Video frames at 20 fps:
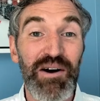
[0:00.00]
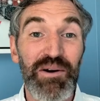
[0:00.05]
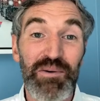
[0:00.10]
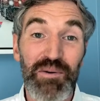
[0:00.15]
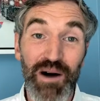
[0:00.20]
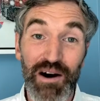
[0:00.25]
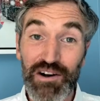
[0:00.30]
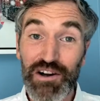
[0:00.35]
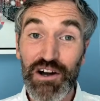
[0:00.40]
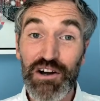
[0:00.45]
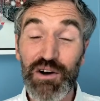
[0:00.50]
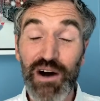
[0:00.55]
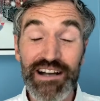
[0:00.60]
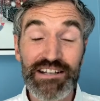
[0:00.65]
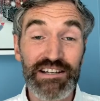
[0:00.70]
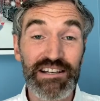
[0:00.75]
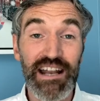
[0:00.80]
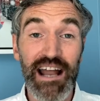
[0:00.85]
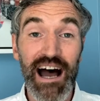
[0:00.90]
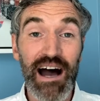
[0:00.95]
Well, good
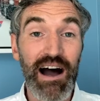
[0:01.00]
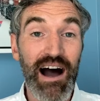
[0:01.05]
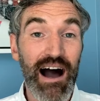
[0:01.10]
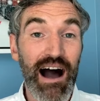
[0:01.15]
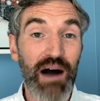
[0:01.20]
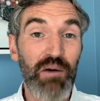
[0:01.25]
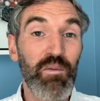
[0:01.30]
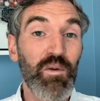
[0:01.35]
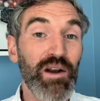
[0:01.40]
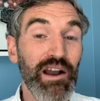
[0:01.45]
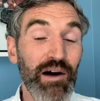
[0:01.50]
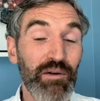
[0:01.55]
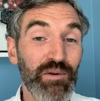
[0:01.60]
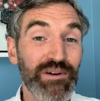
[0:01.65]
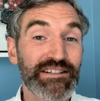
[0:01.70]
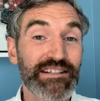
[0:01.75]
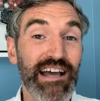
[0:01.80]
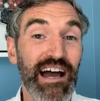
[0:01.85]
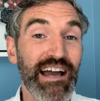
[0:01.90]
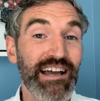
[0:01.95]
question. What I
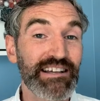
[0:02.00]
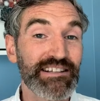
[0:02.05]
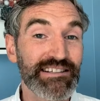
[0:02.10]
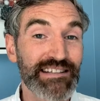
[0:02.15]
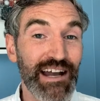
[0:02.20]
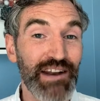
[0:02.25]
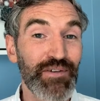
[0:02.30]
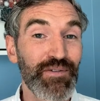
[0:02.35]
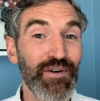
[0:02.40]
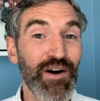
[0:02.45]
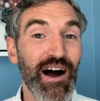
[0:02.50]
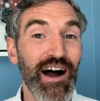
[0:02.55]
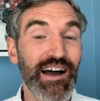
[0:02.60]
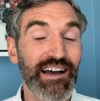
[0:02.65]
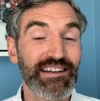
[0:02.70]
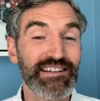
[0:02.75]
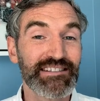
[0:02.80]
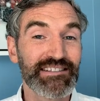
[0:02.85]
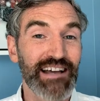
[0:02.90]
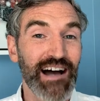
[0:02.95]
would say is
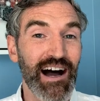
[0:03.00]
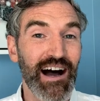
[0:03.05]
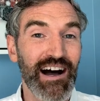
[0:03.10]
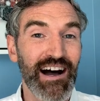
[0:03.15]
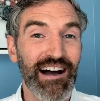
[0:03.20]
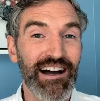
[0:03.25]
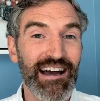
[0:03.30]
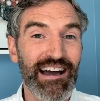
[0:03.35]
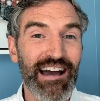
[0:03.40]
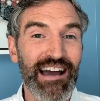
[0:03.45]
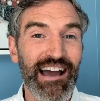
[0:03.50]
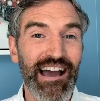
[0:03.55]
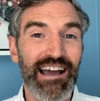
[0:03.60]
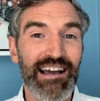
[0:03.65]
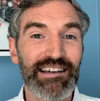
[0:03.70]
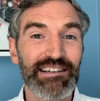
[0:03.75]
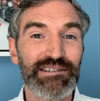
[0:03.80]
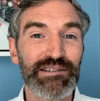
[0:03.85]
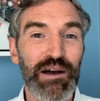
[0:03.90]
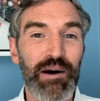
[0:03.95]
Settify
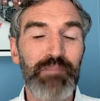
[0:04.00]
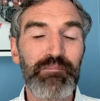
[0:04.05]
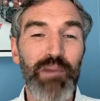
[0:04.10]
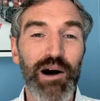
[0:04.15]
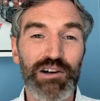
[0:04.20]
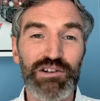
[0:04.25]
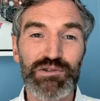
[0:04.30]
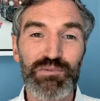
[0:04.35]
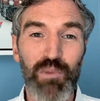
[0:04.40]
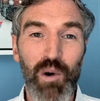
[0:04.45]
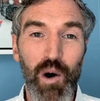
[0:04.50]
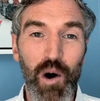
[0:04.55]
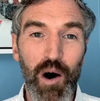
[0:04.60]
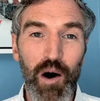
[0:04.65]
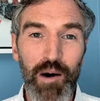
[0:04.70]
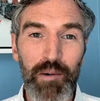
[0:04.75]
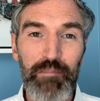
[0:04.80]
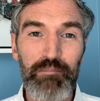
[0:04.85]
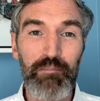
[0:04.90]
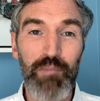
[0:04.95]
is much
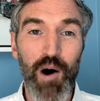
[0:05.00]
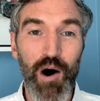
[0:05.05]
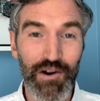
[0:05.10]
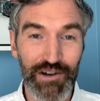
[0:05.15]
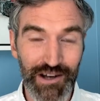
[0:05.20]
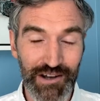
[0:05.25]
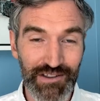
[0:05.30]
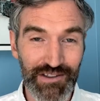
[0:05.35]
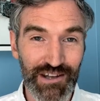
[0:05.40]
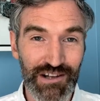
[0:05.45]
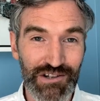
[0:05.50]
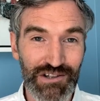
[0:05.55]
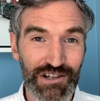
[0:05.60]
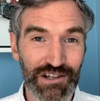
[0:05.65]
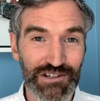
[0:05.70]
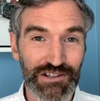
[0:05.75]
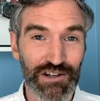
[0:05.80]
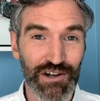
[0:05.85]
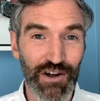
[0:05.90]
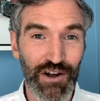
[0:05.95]
more modern than
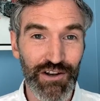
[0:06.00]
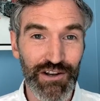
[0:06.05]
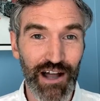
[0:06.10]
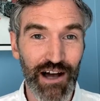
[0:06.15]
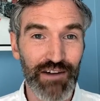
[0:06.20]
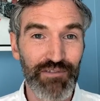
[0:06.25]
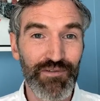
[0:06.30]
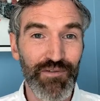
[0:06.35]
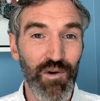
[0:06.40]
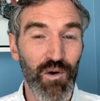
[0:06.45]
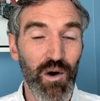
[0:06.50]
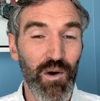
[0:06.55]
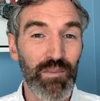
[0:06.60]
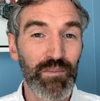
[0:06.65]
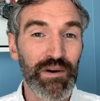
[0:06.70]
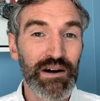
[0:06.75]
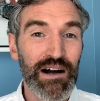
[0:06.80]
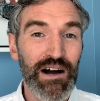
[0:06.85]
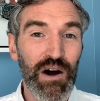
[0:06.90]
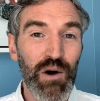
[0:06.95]
just an online
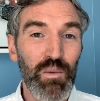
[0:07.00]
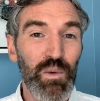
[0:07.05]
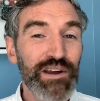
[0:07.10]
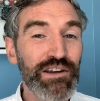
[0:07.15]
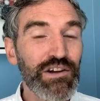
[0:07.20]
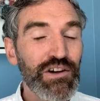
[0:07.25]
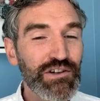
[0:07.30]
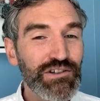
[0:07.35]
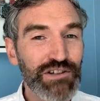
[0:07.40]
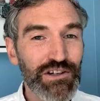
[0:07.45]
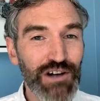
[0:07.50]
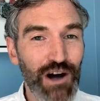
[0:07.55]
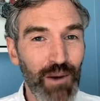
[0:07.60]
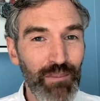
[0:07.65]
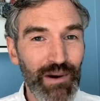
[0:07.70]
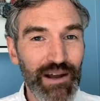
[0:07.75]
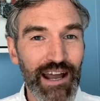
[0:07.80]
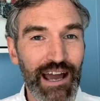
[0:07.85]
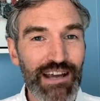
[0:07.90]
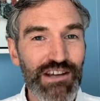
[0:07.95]
form. We use a
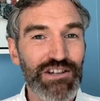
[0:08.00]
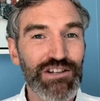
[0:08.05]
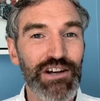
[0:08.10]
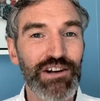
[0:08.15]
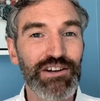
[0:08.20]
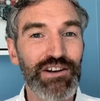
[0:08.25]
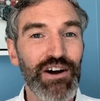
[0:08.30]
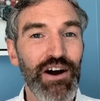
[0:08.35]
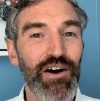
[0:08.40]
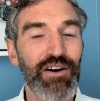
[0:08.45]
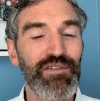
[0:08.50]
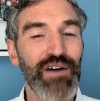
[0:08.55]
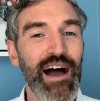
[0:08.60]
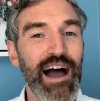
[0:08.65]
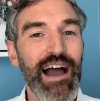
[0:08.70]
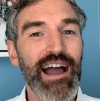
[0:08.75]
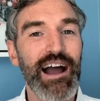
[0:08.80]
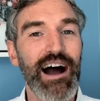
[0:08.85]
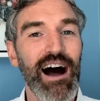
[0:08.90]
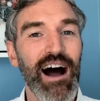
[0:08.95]
combination of
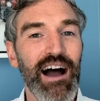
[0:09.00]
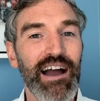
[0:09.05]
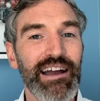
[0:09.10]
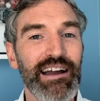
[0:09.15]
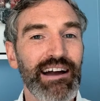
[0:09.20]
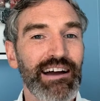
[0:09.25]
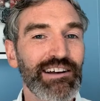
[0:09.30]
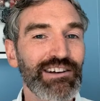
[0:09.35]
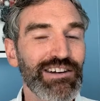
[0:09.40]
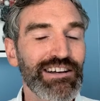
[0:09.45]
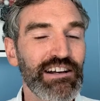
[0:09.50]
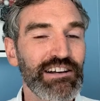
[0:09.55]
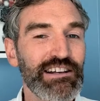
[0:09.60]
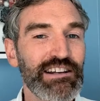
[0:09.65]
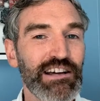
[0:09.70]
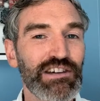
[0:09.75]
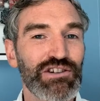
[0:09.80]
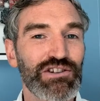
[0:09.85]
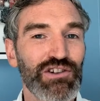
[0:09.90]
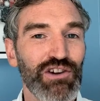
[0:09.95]
AI and
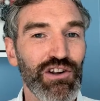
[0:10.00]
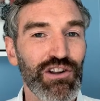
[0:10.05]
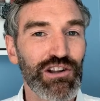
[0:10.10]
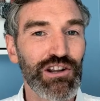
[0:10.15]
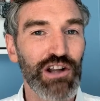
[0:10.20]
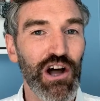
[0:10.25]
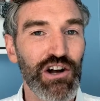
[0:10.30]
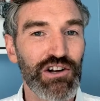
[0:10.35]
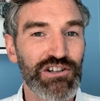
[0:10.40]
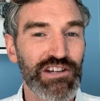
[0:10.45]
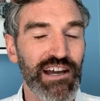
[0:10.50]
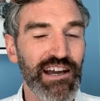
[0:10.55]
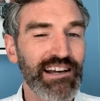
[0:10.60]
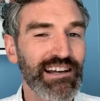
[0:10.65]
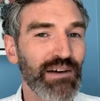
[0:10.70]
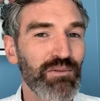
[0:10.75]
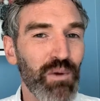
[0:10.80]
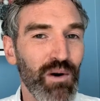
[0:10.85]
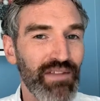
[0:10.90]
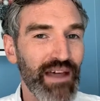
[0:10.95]
conditional
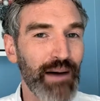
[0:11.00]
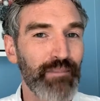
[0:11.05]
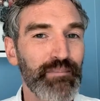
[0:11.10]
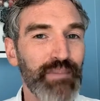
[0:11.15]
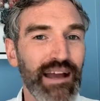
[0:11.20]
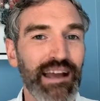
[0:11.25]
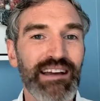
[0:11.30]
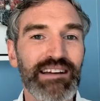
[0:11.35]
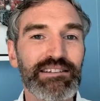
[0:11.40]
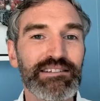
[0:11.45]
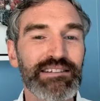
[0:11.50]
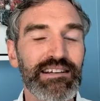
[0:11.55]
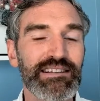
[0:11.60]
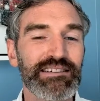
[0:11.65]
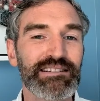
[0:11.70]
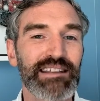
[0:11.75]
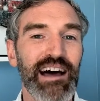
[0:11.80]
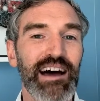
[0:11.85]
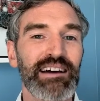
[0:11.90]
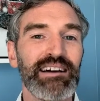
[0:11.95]
logic, and what that means
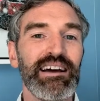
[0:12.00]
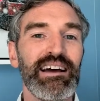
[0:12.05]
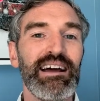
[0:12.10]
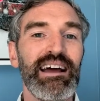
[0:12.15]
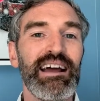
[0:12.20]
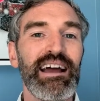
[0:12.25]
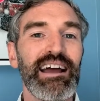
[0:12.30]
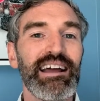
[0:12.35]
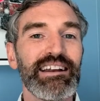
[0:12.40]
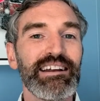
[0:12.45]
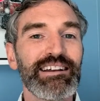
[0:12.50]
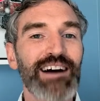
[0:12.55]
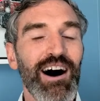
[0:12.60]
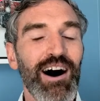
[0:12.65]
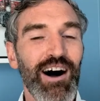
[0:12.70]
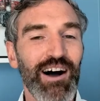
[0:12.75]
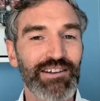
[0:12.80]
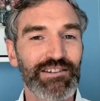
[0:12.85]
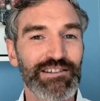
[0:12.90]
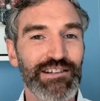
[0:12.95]
is that it
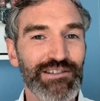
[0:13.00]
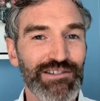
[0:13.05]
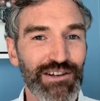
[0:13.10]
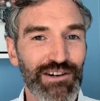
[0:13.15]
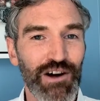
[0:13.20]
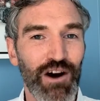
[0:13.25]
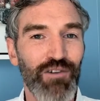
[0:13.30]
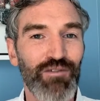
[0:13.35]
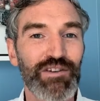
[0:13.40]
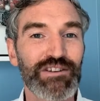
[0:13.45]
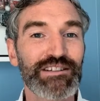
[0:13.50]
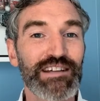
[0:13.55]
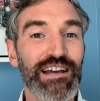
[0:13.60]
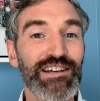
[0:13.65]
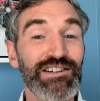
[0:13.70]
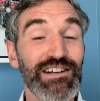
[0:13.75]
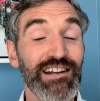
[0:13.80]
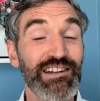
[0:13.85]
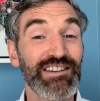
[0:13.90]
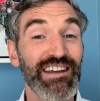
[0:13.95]
enhances the
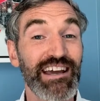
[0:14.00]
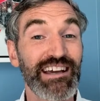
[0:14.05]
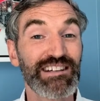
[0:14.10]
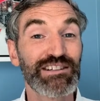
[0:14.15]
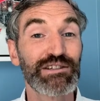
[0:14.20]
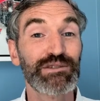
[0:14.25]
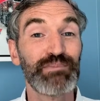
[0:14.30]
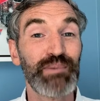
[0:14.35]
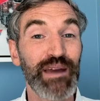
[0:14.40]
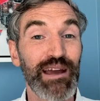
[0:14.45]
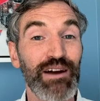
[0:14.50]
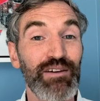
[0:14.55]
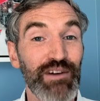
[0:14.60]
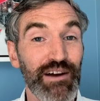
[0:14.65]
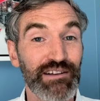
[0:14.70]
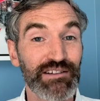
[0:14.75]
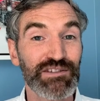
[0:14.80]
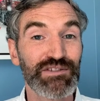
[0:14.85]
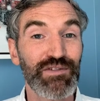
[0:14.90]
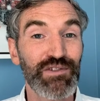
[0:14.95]
conversation and the
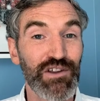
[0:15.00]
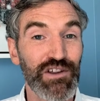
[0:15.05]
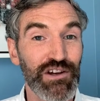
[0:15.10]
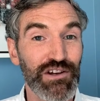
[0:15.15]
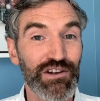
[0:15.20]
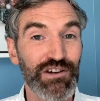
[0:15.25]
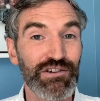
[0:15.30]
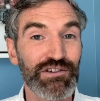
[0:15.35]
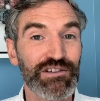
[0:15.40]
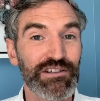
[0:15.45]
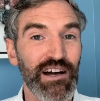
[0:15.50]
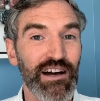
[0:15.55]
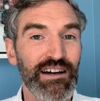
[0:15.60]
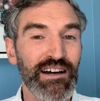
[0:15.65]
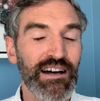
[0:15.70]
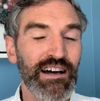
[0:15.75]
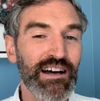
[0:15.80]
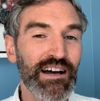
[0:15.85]
experience for the user.